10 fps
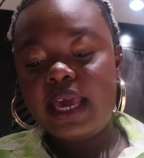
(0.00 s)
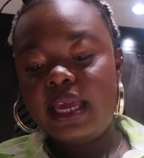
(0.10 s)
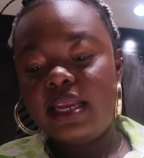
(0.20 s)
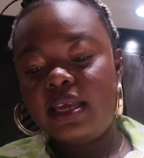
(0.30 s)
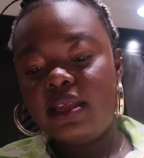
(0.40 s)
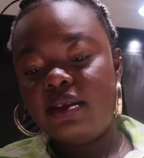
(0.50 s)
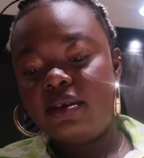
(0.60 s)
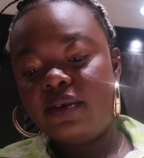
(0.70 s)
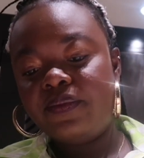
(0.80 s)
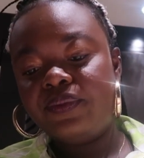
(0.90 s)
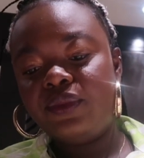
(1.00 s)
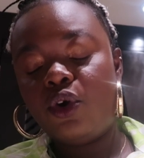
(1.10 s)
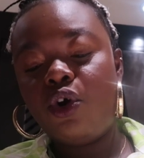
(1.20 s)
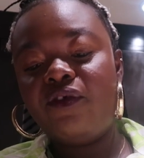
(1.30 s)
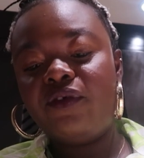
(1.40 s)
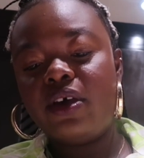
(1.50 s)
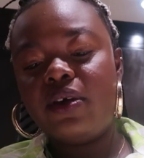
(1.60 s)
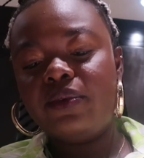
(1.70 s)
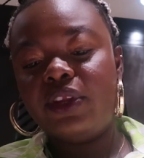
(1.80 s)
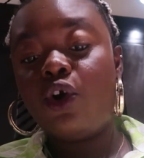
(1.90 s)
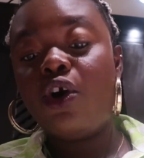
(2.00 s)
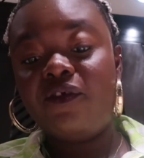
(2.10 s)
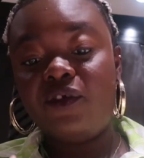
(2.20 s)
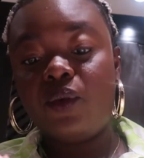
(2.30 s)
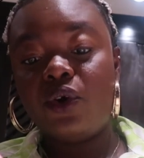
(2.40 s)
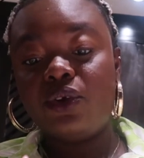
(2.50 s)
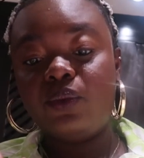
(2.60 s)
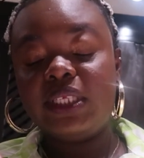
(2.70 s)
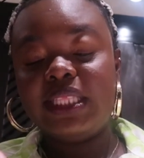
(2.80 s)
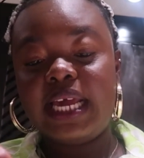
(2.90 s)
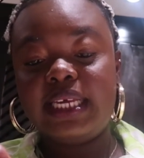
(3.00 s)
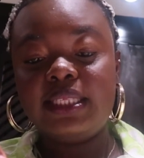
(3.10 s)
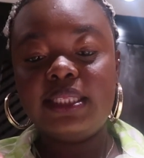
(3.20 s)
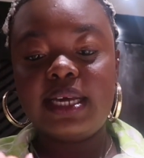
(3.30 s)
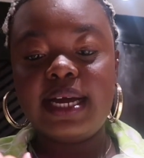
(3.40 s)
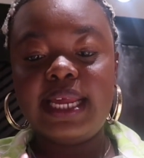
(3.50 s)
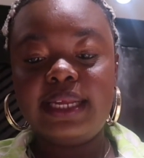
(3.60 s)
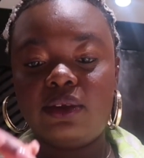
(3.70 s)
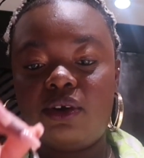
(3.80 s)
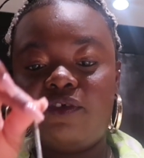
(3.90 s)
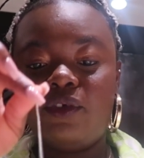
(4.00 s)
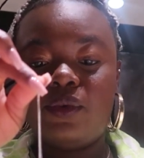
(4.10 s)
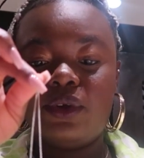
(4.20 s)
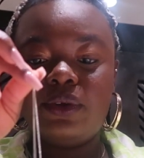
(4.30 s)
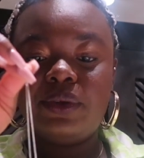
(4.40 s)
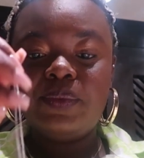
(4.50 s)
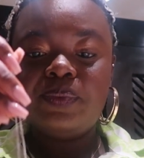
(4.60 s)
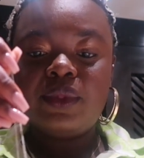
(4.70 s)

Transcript: and then the coffee um, the coffee one was nice i like the coffee one